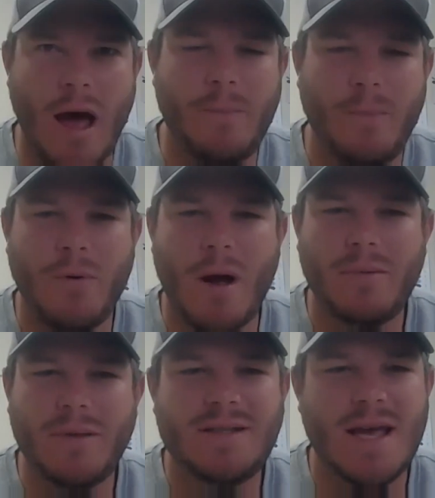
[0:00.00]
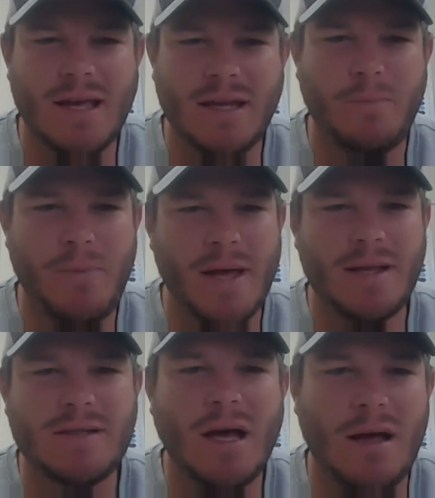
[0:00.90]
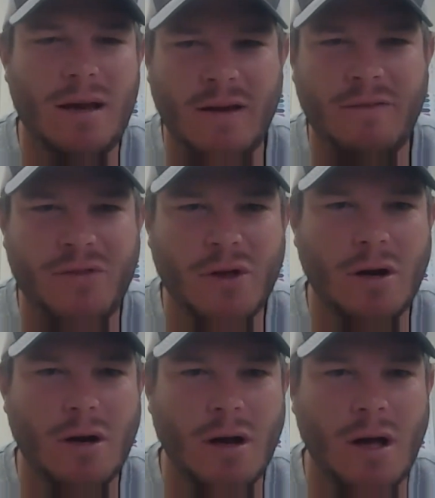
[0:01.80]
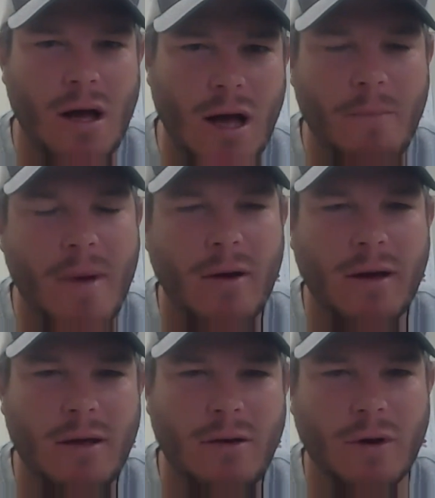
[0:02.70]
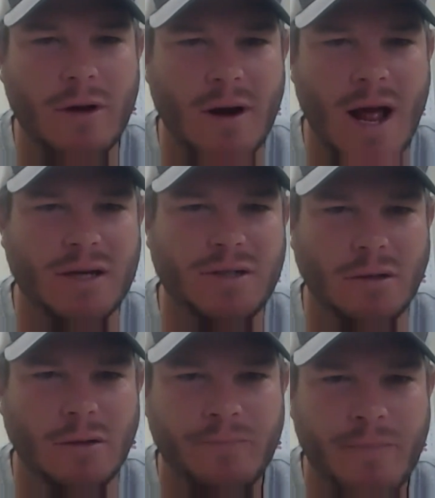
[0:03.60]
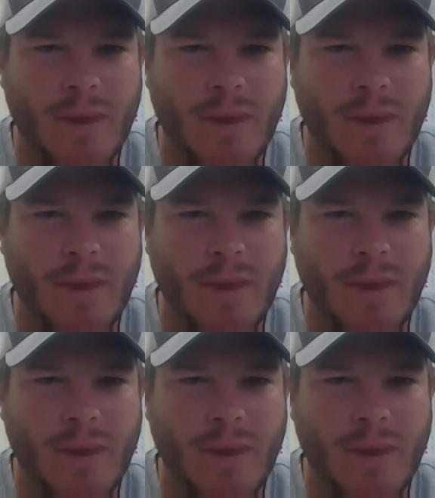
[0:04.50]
I'd probably say it depends on if they're uh, American or international.